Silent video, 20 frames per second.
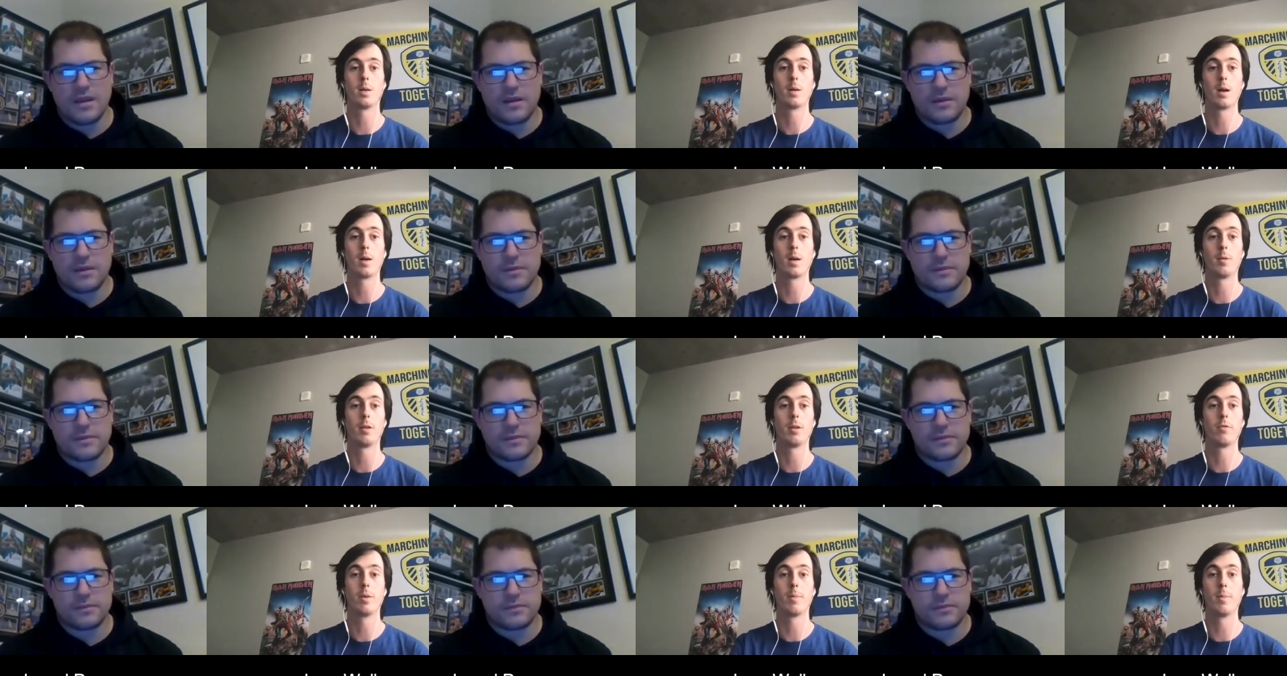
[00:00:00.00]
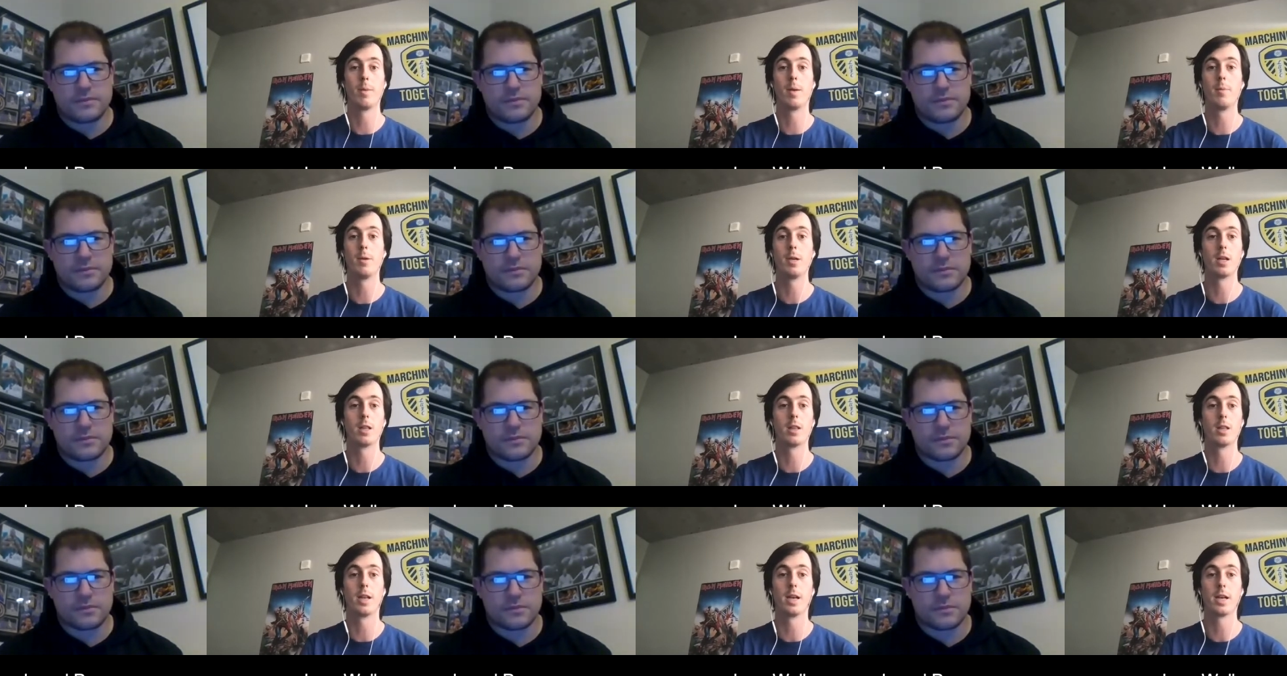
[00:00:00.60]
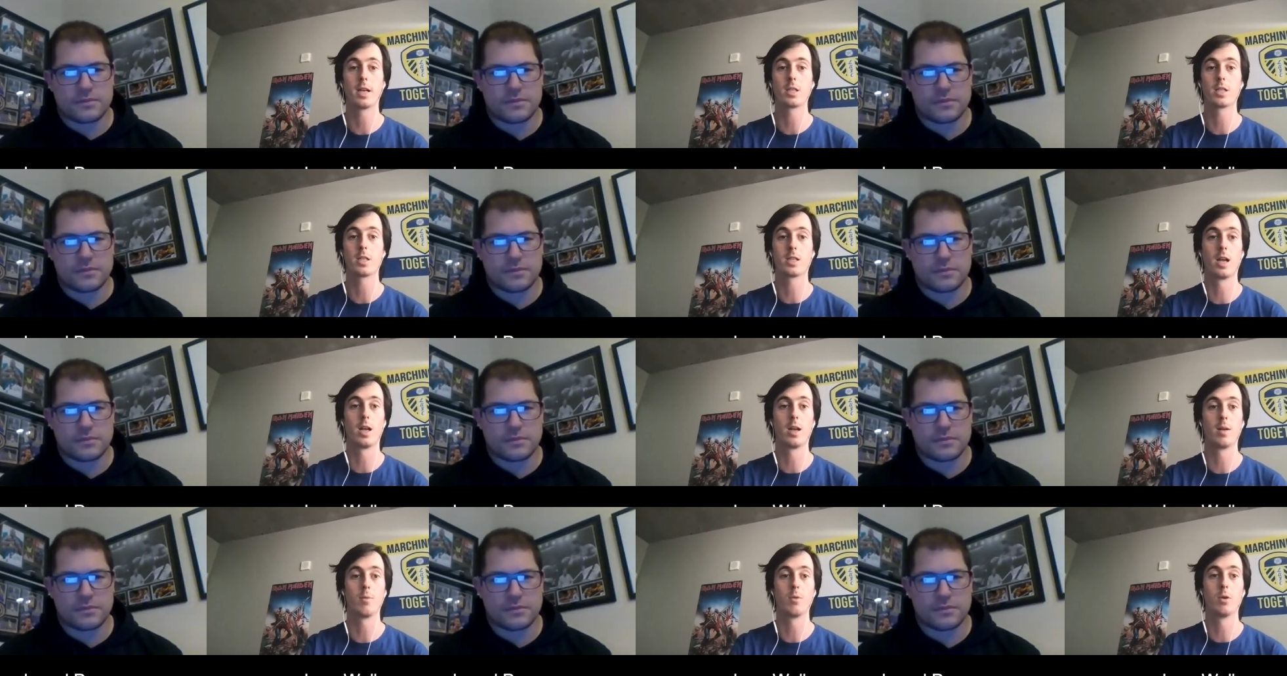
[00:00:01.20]
Speaker 1: I believe, Namibia in the next
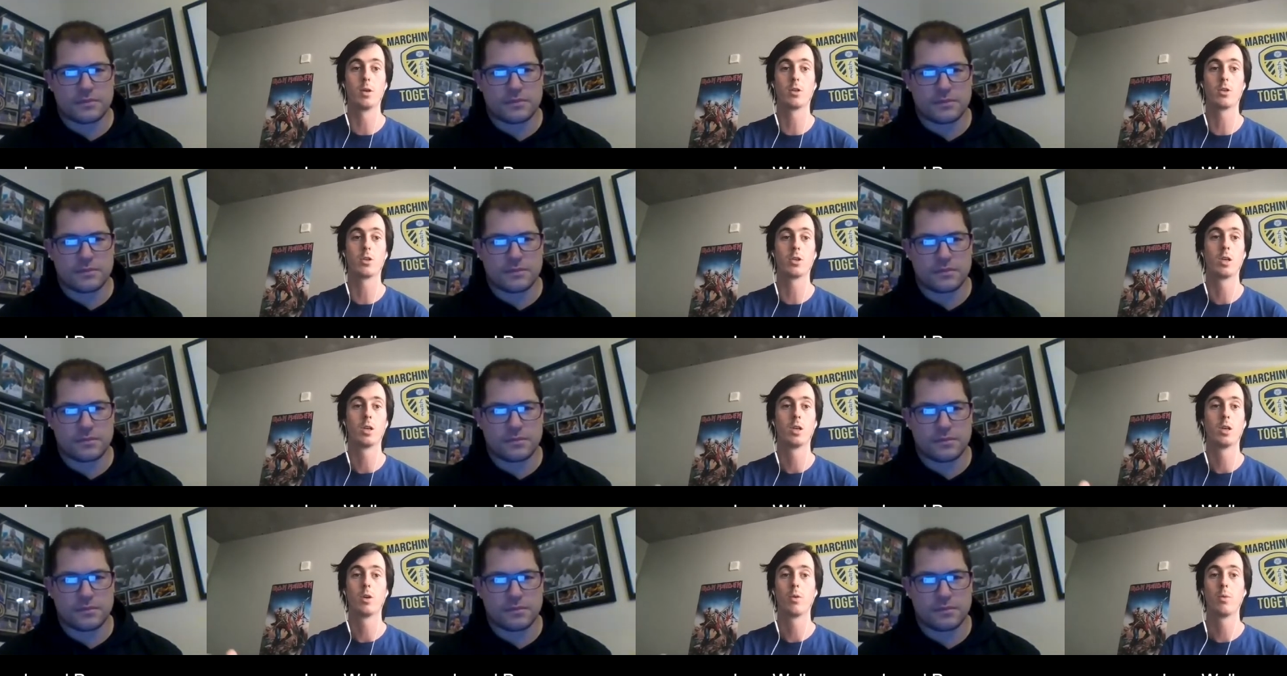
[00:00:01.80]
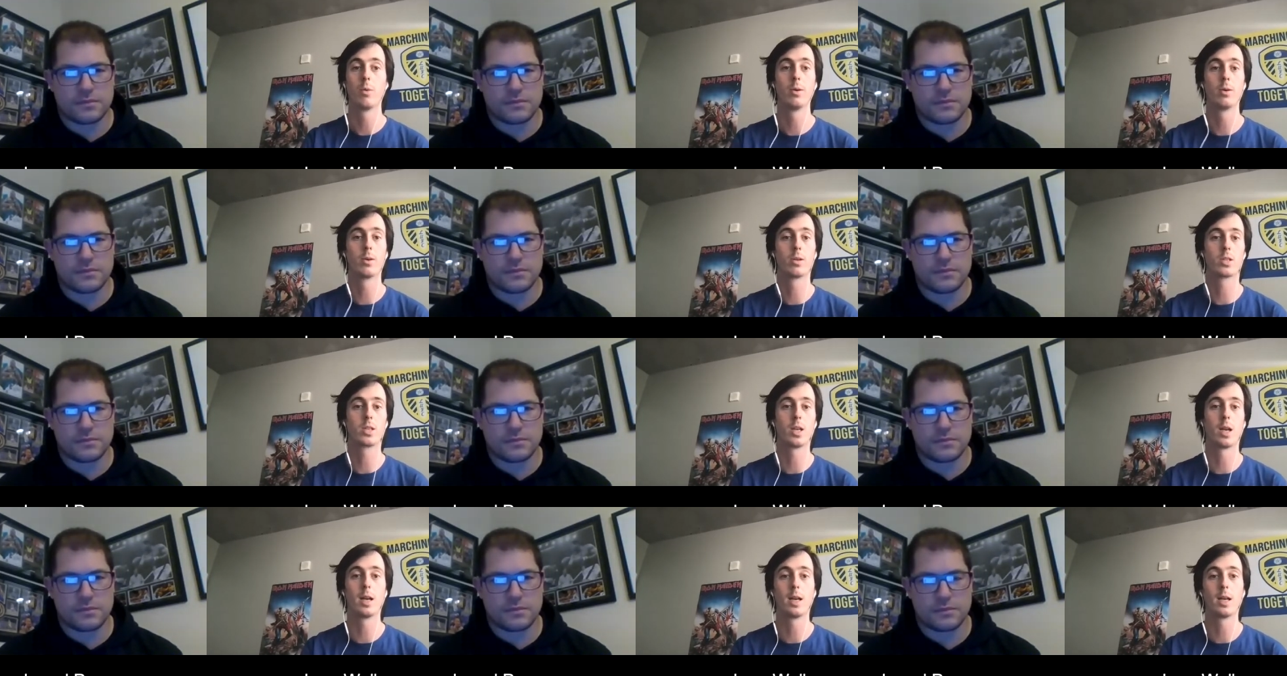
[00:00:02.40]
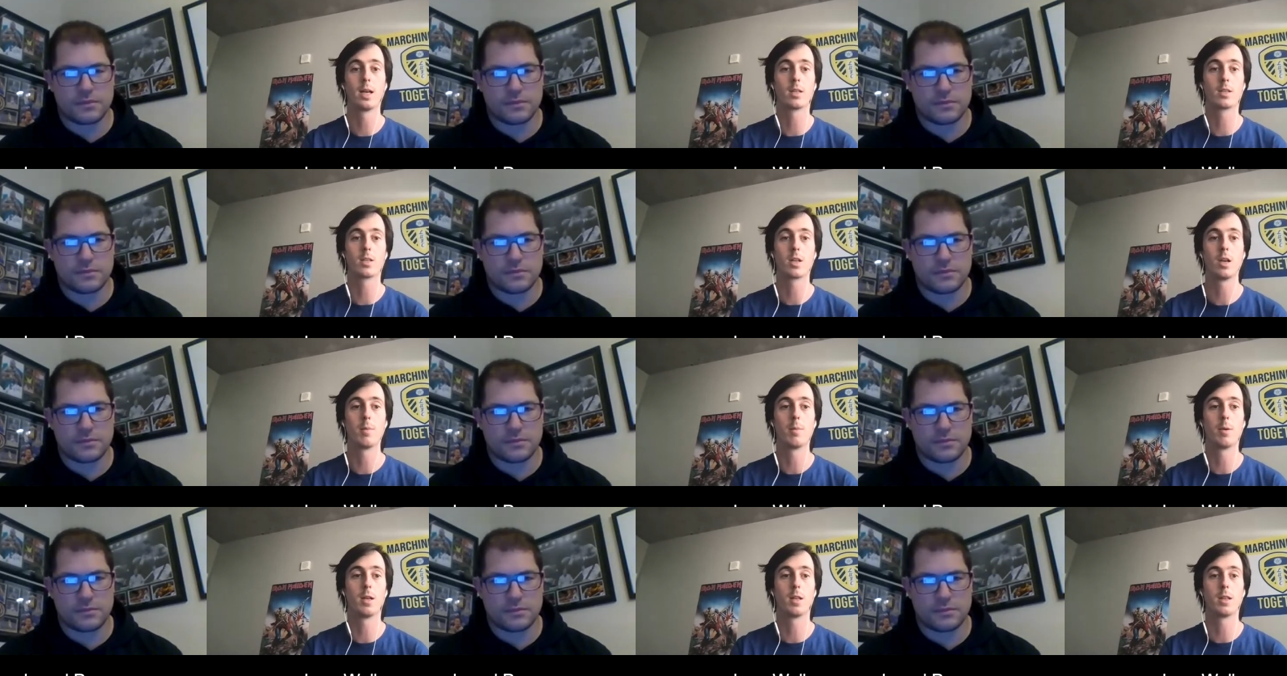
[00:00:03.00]
game, which we were saying is going
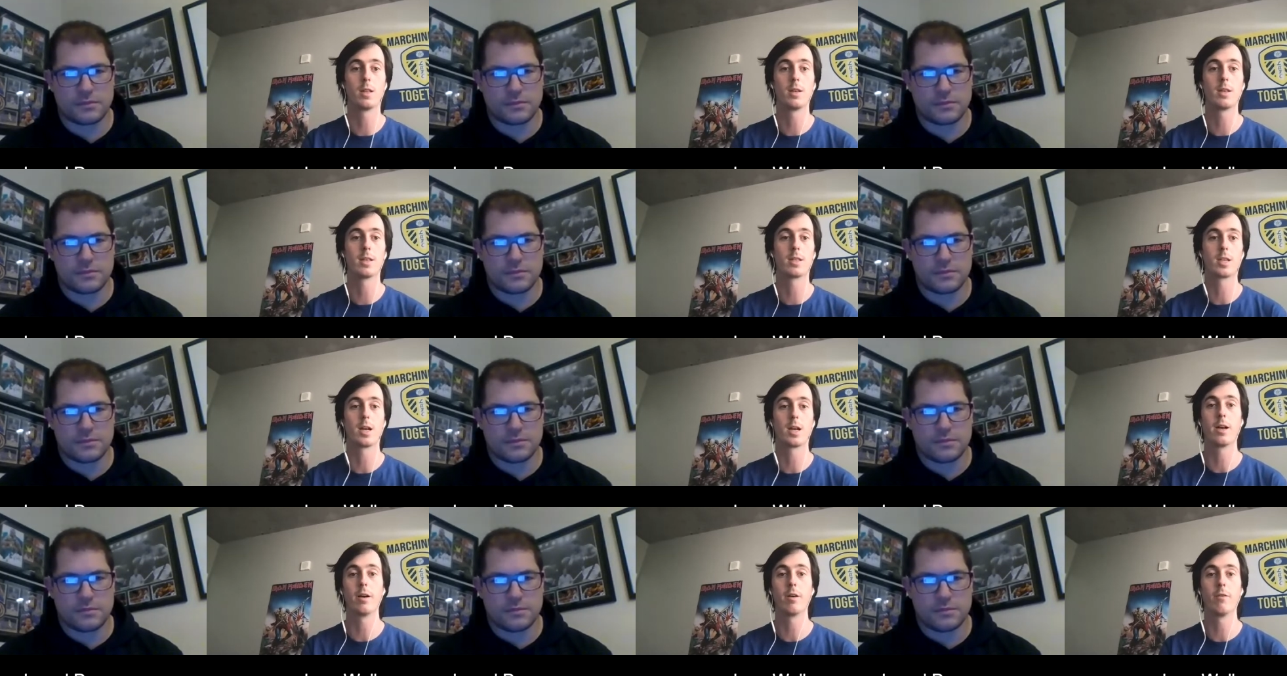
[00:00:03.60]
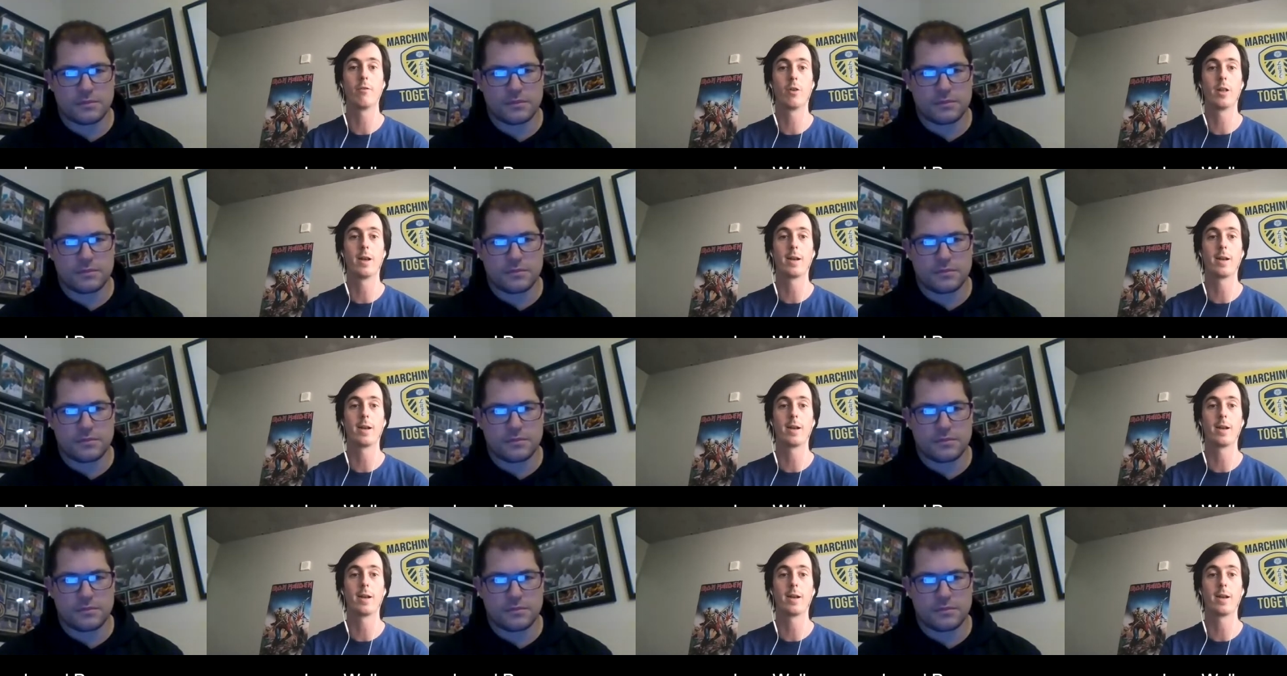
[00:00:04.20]
to be the decider for